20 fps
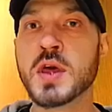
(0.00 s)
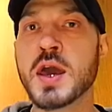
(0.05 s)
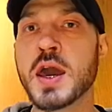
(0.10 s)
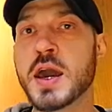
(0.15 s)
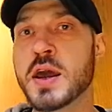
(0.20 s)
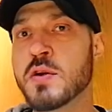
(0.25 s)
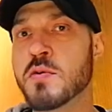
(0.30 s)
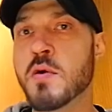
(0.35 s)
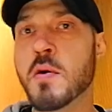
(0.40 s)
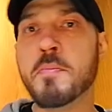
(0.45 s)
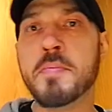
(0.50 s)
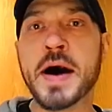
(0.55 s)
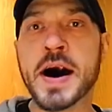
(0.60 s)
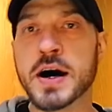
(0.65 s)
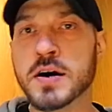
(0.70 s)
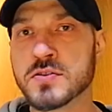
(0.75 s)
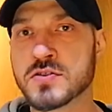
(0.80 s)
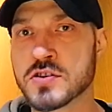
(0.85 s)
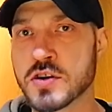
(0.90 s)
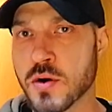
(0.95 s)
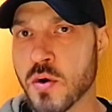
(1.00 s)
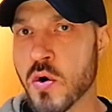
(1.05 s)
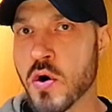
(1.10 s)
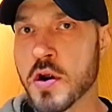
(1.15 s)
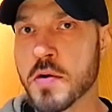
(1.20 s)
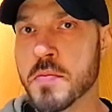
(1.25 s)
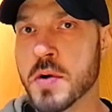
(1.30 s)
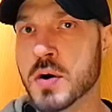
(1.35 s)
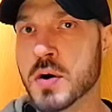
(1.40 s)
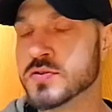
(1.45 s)
And it will balance your
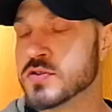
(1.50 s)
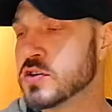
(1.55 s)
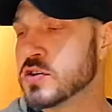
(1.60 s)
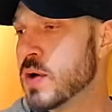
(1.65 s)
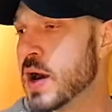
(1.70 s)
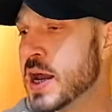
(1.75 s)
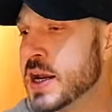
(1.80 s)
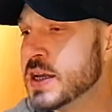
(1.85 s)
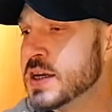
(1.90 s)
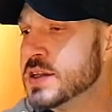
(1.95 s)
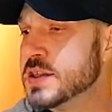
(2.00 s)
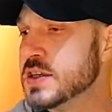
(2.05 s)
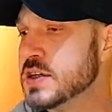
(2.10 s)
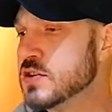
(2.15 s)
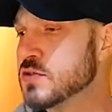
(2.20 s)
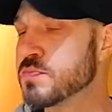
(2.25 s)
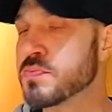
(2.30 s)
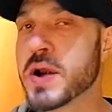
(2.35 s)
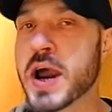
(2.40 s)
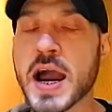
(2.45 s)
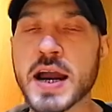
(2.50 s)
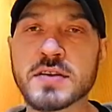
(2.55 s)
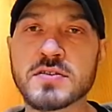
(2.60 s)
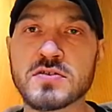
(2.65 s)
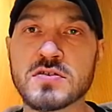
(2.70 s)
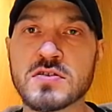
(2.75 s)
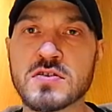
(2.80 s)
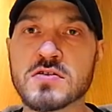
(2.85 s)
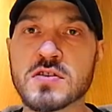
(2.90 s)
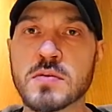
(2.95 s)
hormones. So any of these
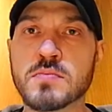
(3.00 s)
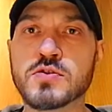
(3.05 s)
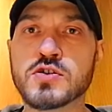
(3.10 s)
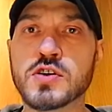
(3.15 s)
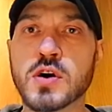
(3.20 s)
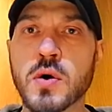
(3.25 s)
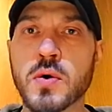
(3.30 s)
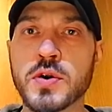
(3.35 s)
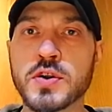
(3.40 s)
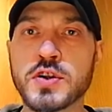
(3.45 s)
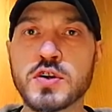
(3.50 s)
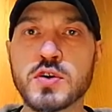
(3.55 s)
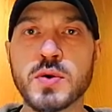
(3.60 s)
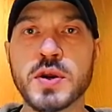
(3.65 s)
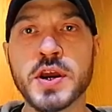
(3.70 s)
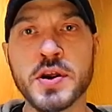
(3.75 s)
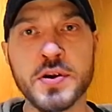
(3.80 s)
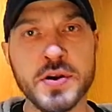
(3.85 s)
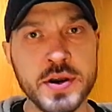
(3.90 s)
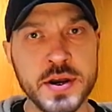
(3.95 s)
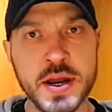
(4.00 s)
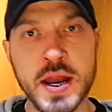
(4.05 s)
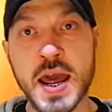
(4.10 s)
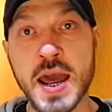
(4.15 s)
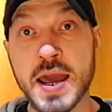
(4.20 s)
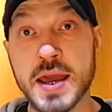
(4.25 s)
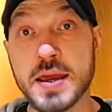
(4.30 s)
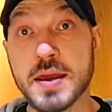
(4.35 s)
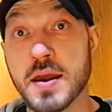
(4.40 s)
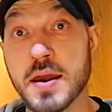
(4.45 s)
practices I'm showing you here
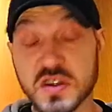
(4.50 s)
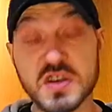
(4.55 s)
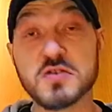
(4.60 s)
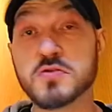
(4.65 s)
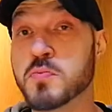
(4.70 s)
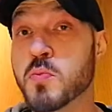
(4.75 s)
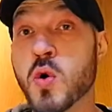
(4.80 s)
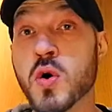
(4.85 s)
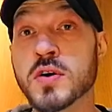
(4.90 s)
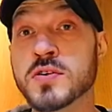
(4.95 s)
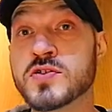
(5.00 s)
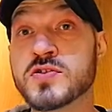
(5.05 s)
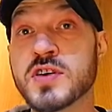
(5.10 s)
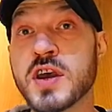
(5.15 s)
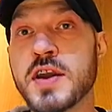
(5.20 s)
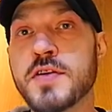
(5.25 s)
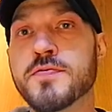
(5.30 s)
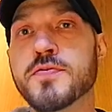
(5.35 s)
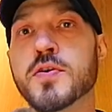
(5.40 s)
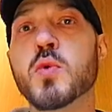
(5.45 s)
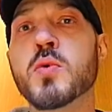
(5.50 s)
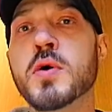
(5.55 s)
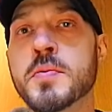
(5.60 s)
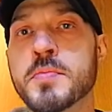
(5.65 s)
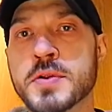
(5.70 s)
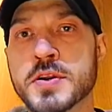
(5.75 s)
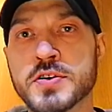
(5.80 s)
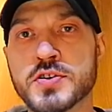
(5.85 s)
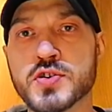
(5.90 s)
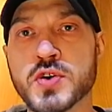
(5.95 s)
today, it's more safe for
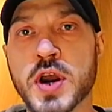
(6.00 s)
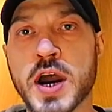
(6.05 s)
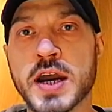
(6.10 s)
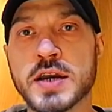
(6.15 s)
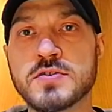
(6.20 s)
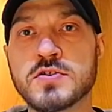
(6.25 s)
women to try